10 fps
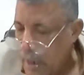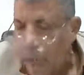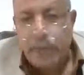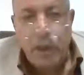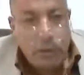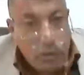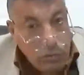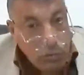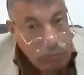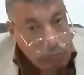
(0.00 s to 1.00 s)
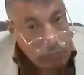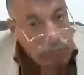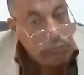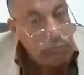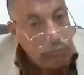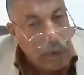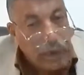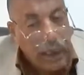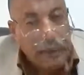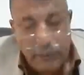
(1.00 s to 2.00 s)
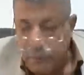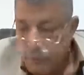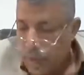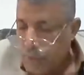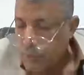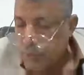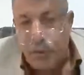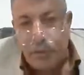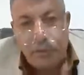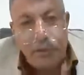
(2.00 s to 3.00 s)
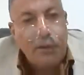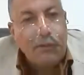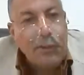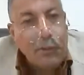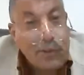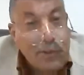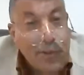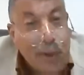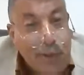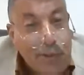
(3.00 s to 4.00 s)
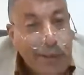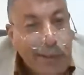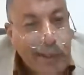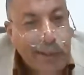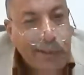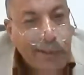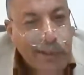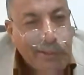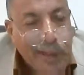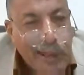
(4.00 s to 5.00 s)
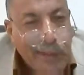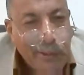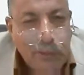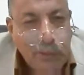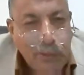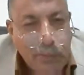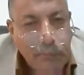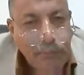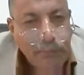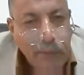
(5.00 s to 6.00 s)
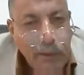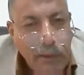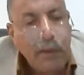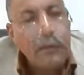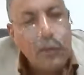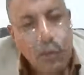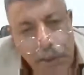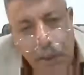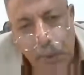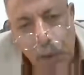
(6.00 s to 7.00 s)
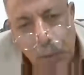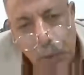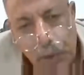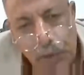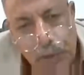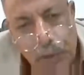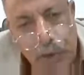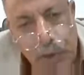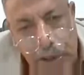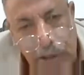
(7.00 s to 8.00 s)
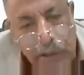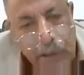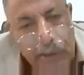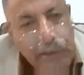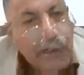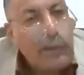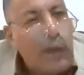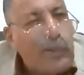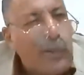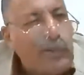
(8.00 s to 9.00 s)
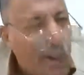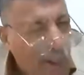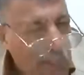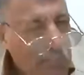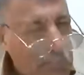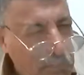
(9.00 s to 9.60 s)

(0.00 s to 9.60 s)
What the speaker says: and it is again transferred from sociology into literary criticism. To speak about worldview in detail takes a lot of time,